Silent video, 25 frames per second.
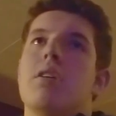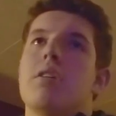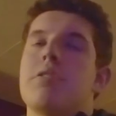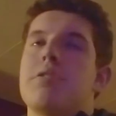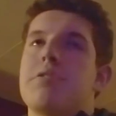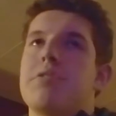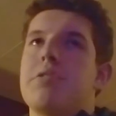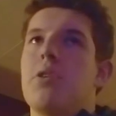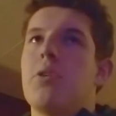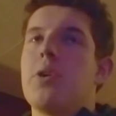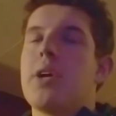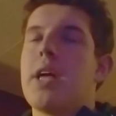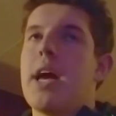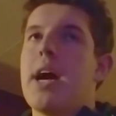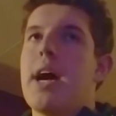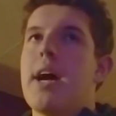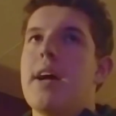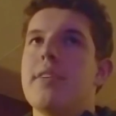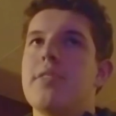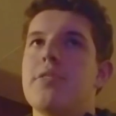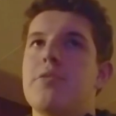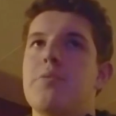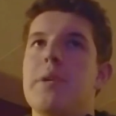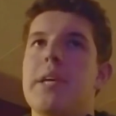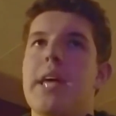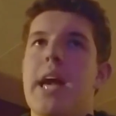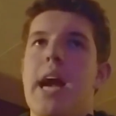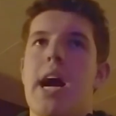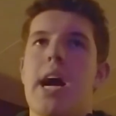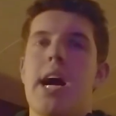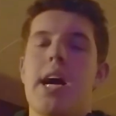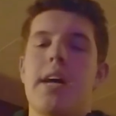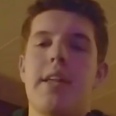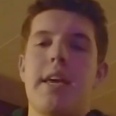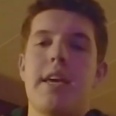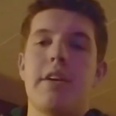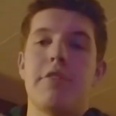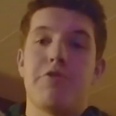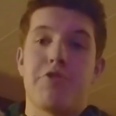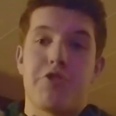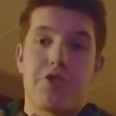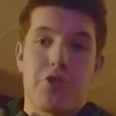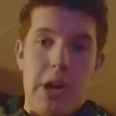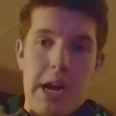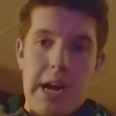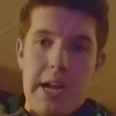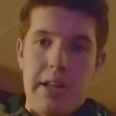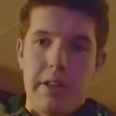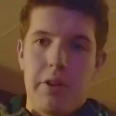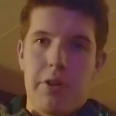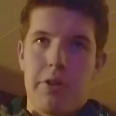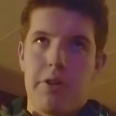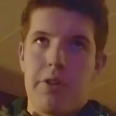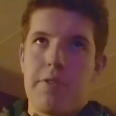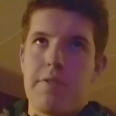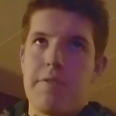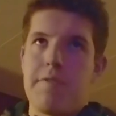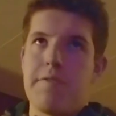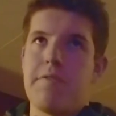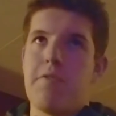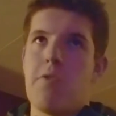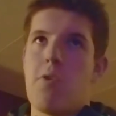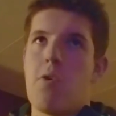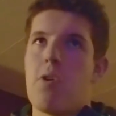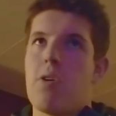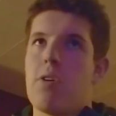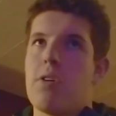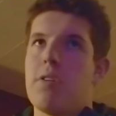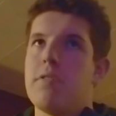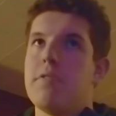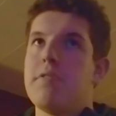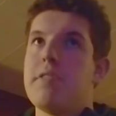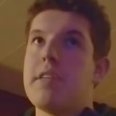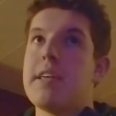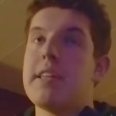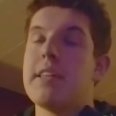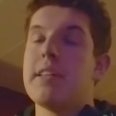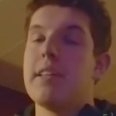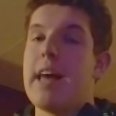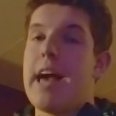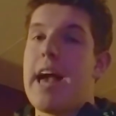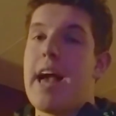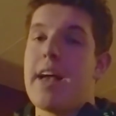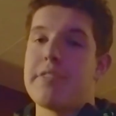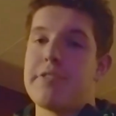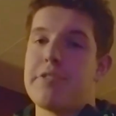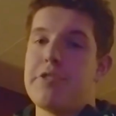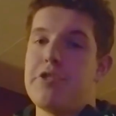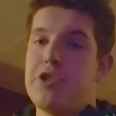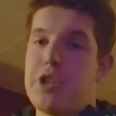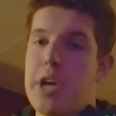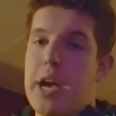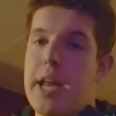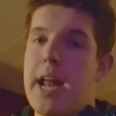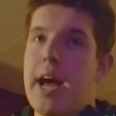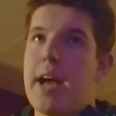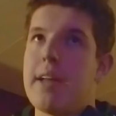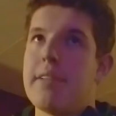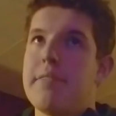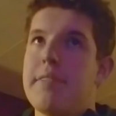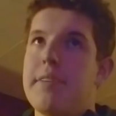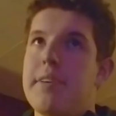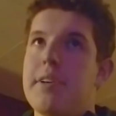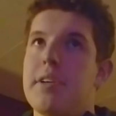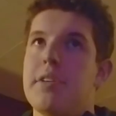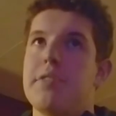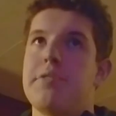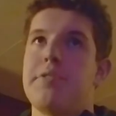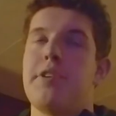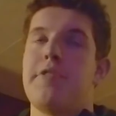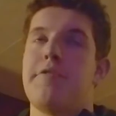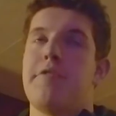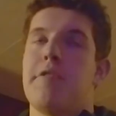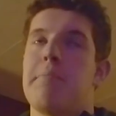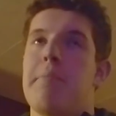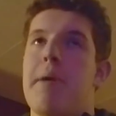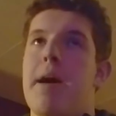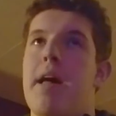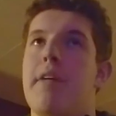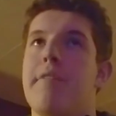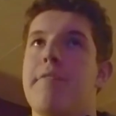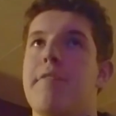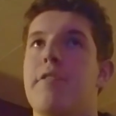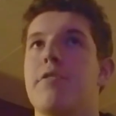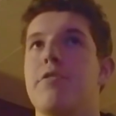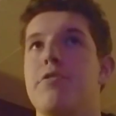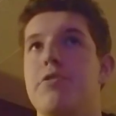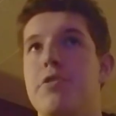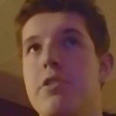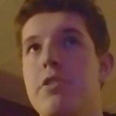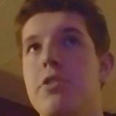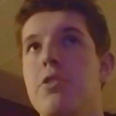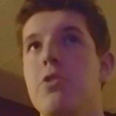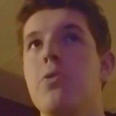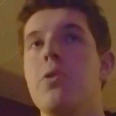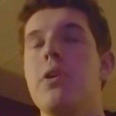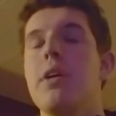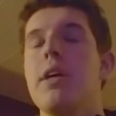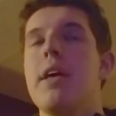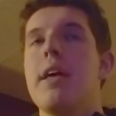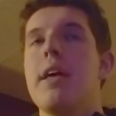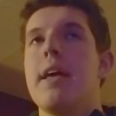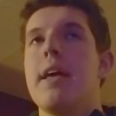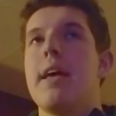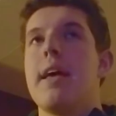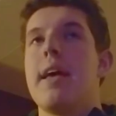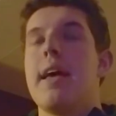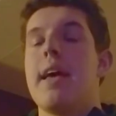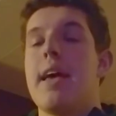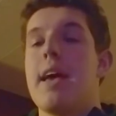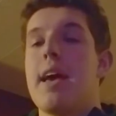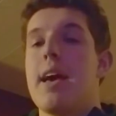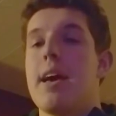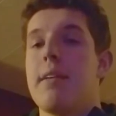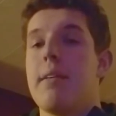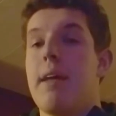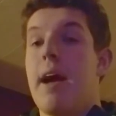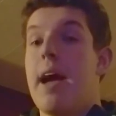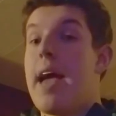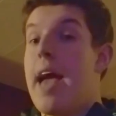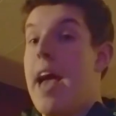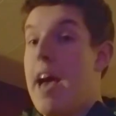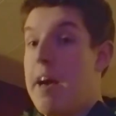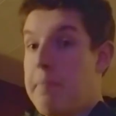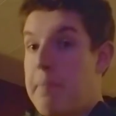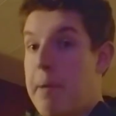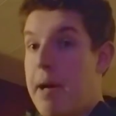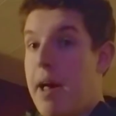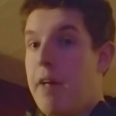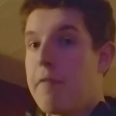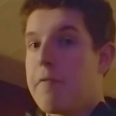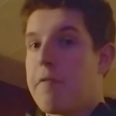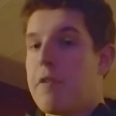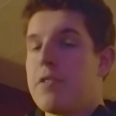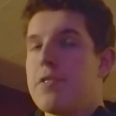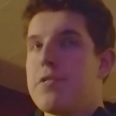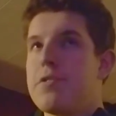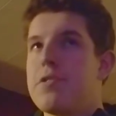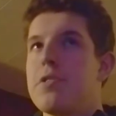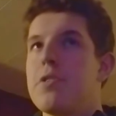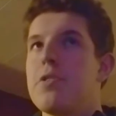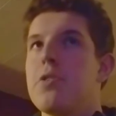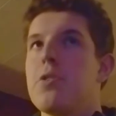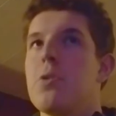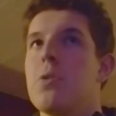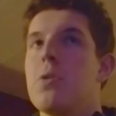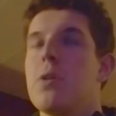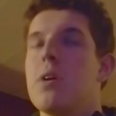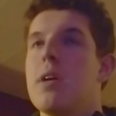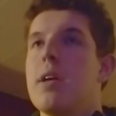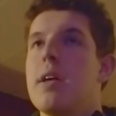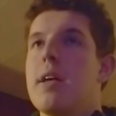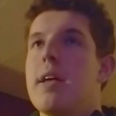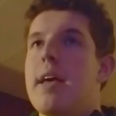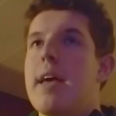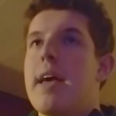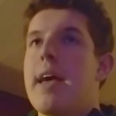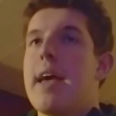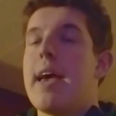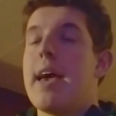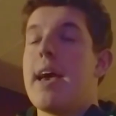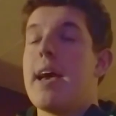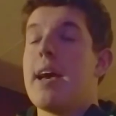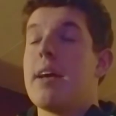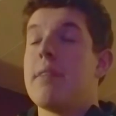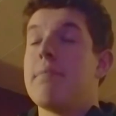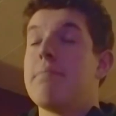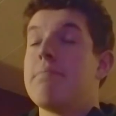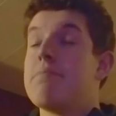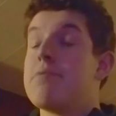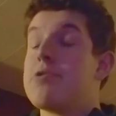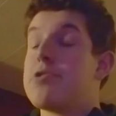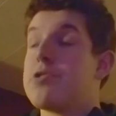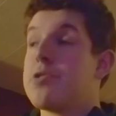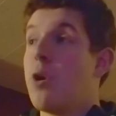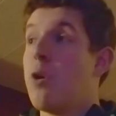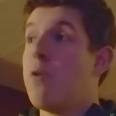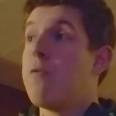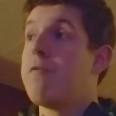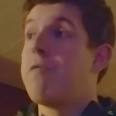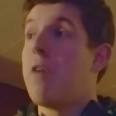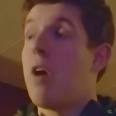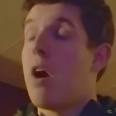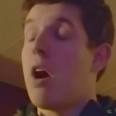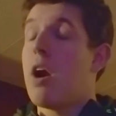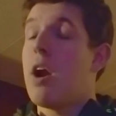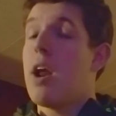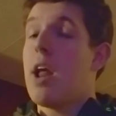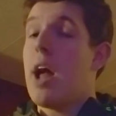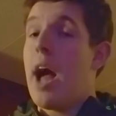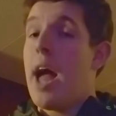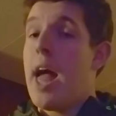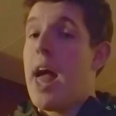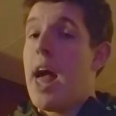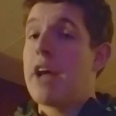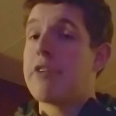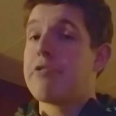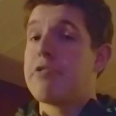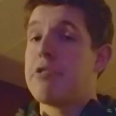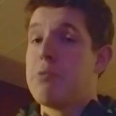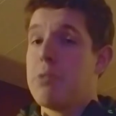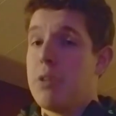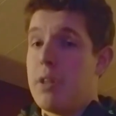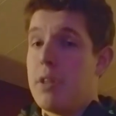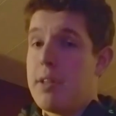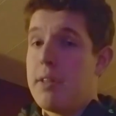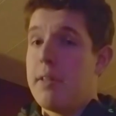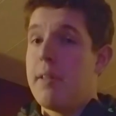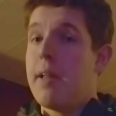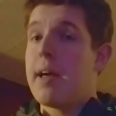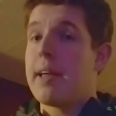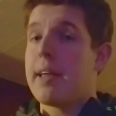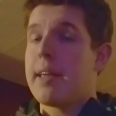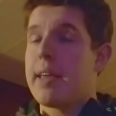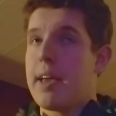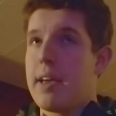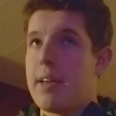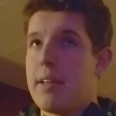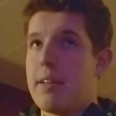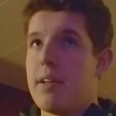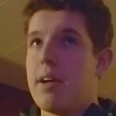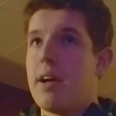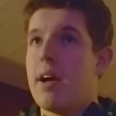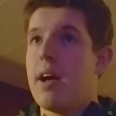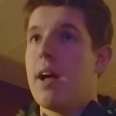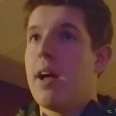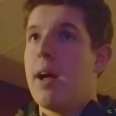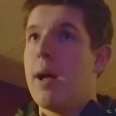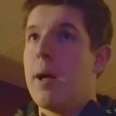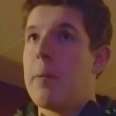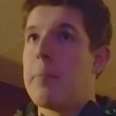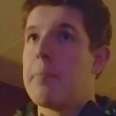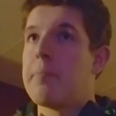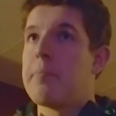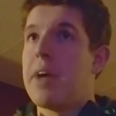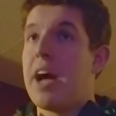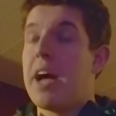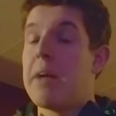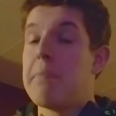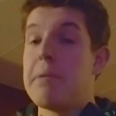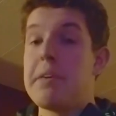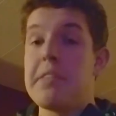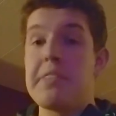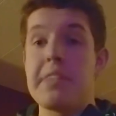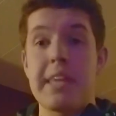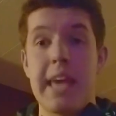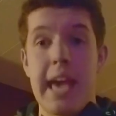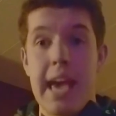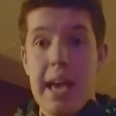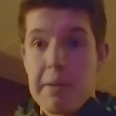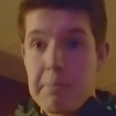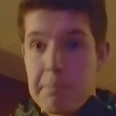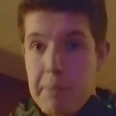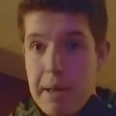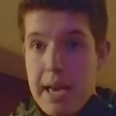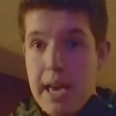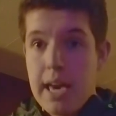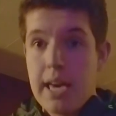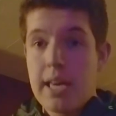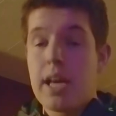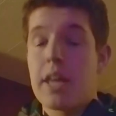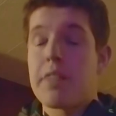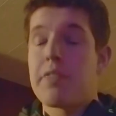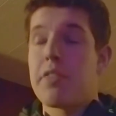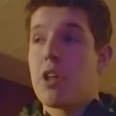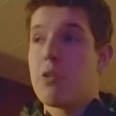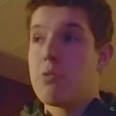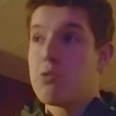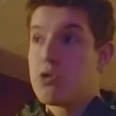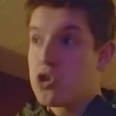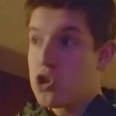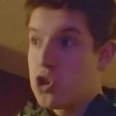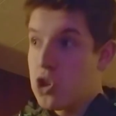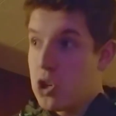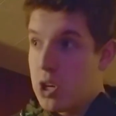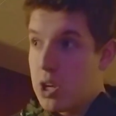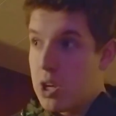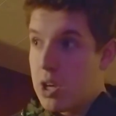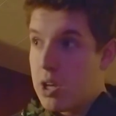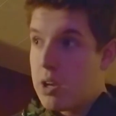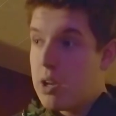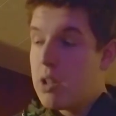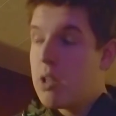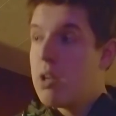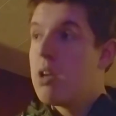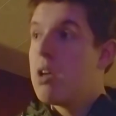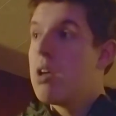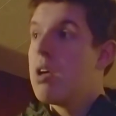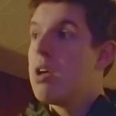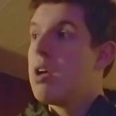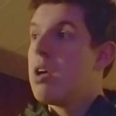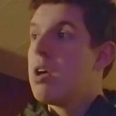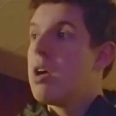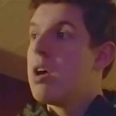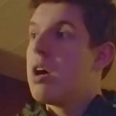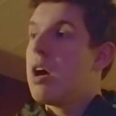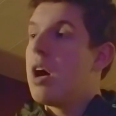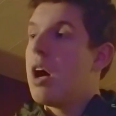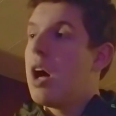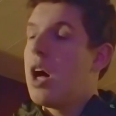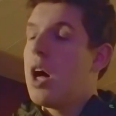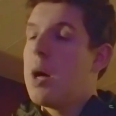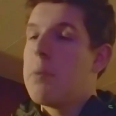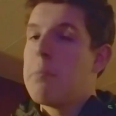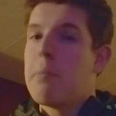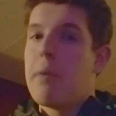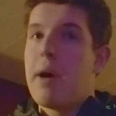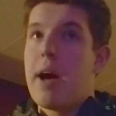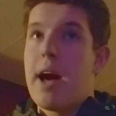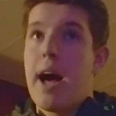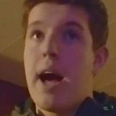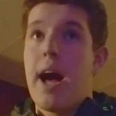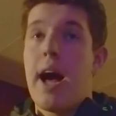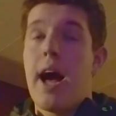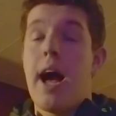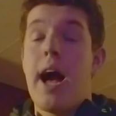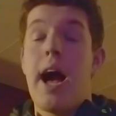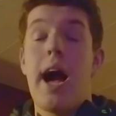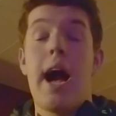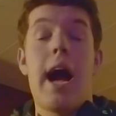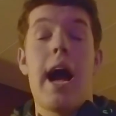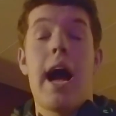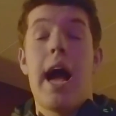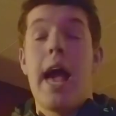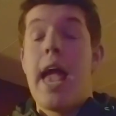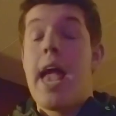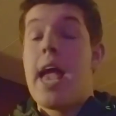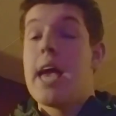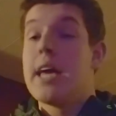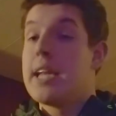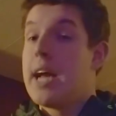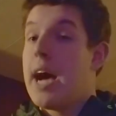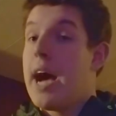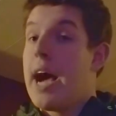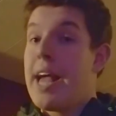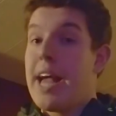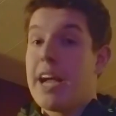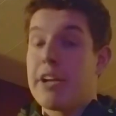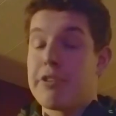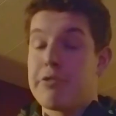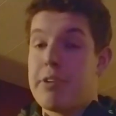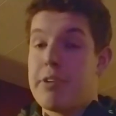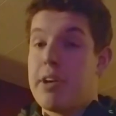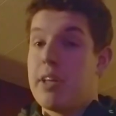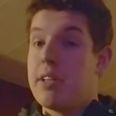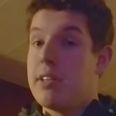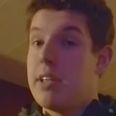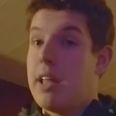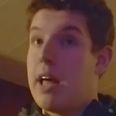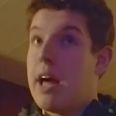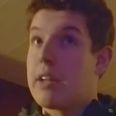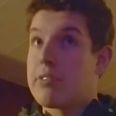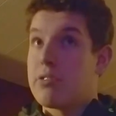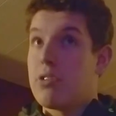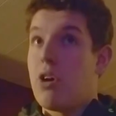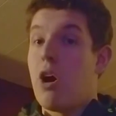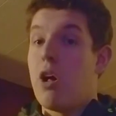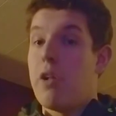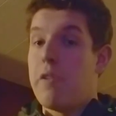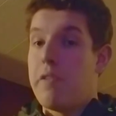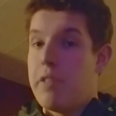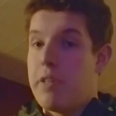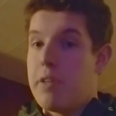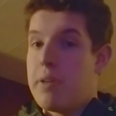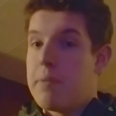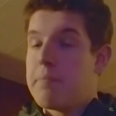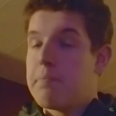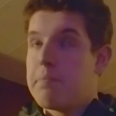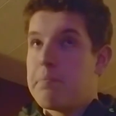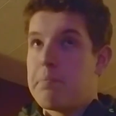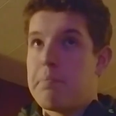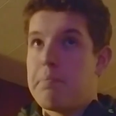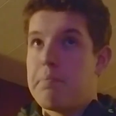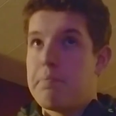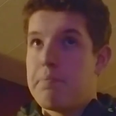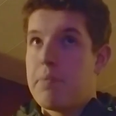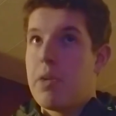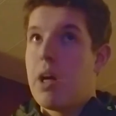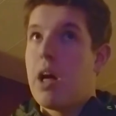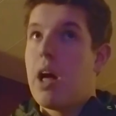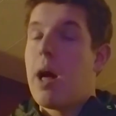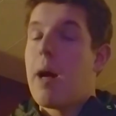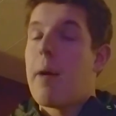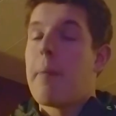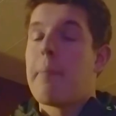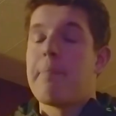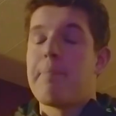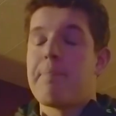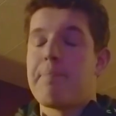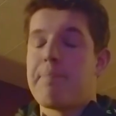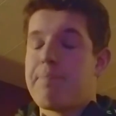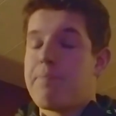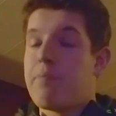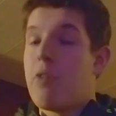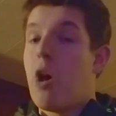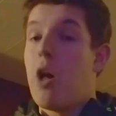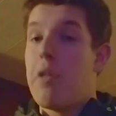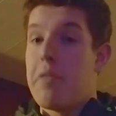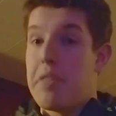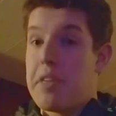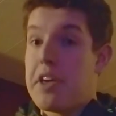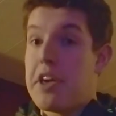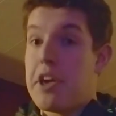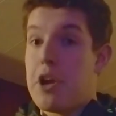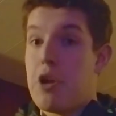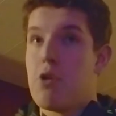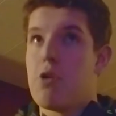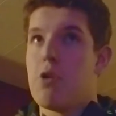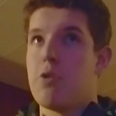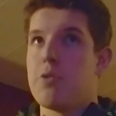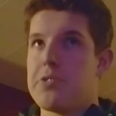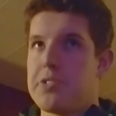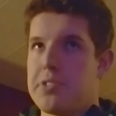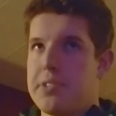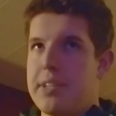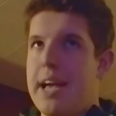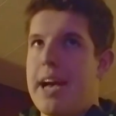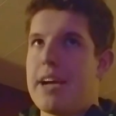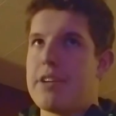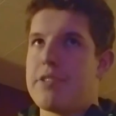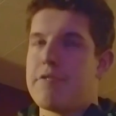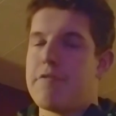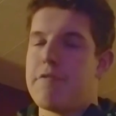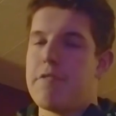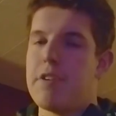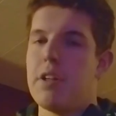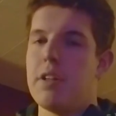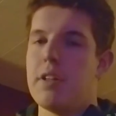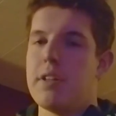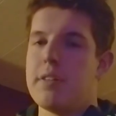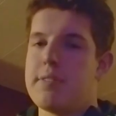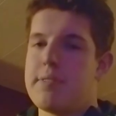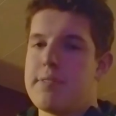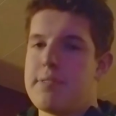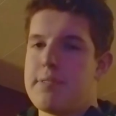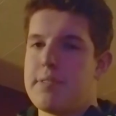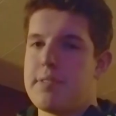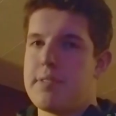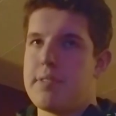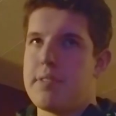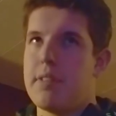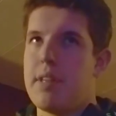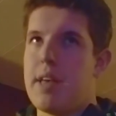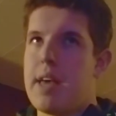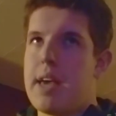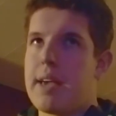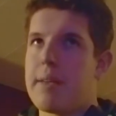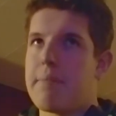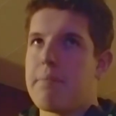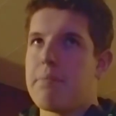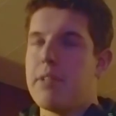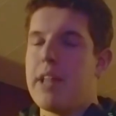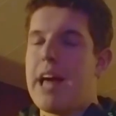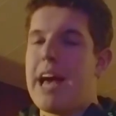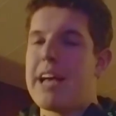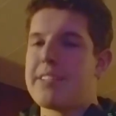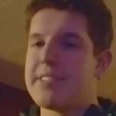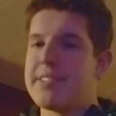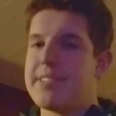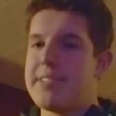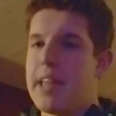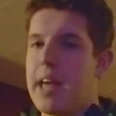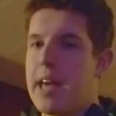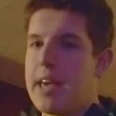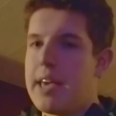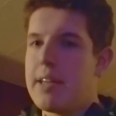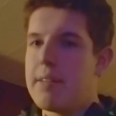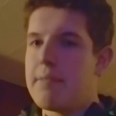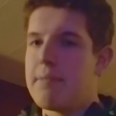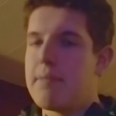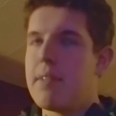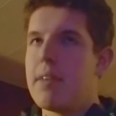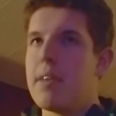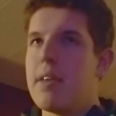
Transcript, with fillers: So guys, we got a trailer for The Last Jedi DLC for Battlefront 2, and I have Battlefront 2, and so far, I actually really like it. Um, I beat the campaign, I thought it was good, um, and I actually unlocked all the um, all the heroes slash villains like last night,